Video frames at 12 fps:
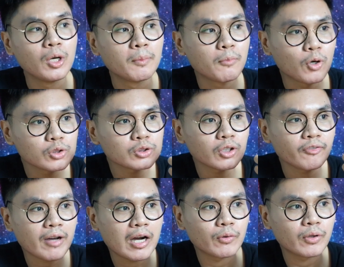most
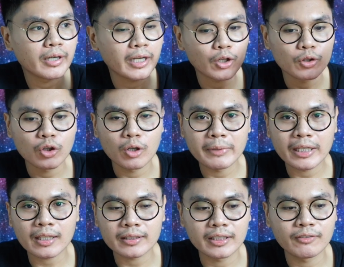of our economic
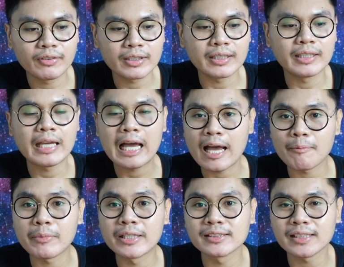activity
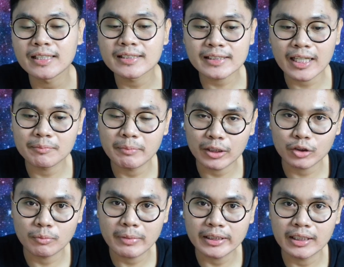happens inside
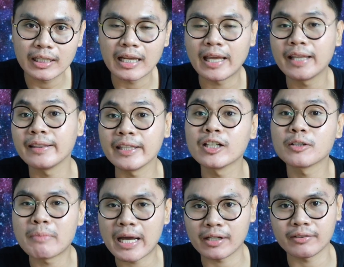Metro Manila and
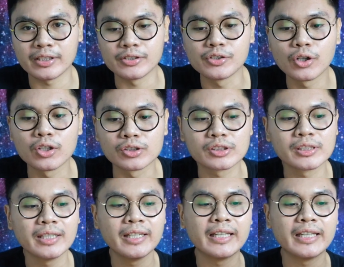nearby regions.